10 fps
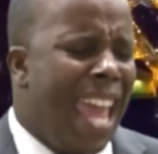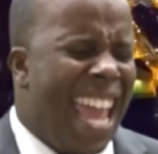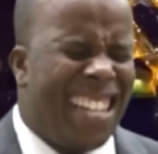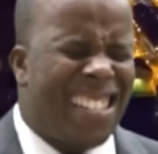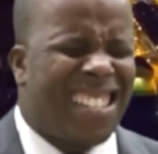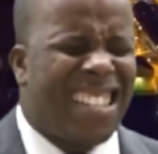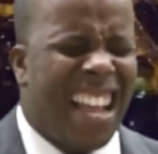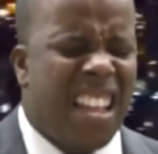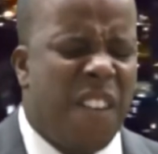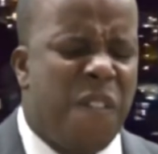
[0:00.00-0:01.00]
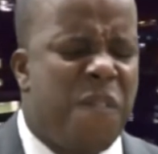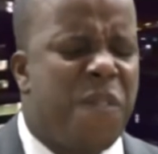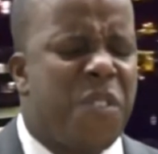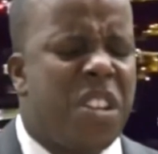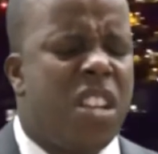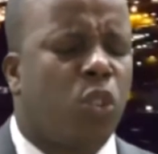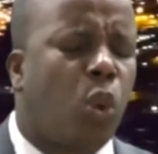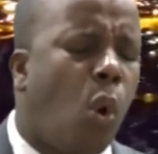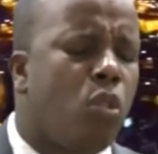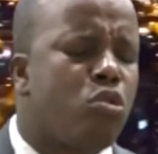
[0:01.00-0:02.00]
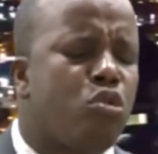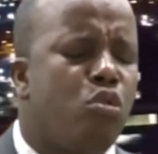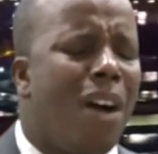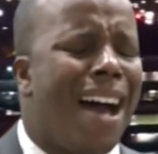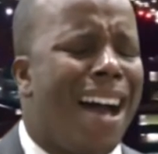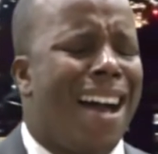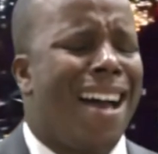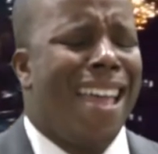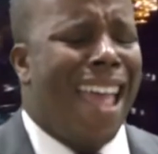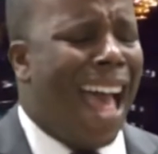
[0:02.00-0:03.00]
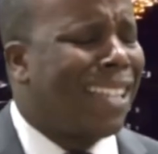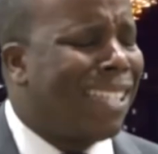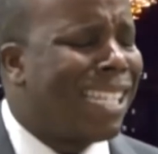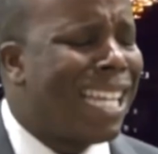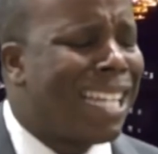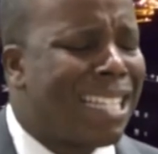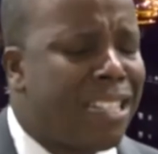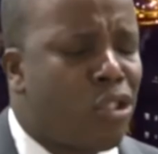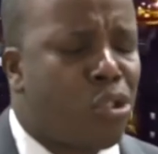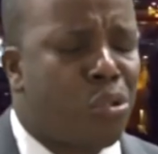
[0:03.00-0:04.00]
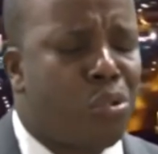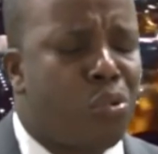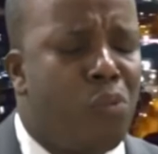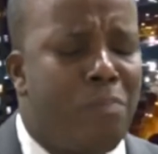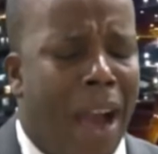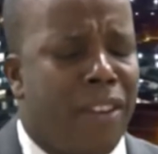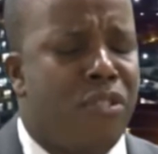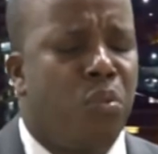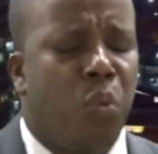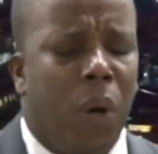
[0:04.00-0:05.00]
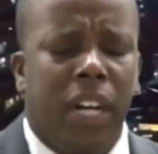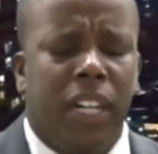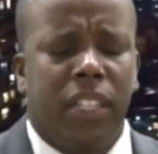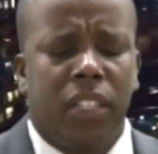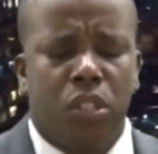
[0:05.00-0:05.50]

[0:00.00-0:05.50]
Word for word: And set them free. Those who are addicted to marijuana,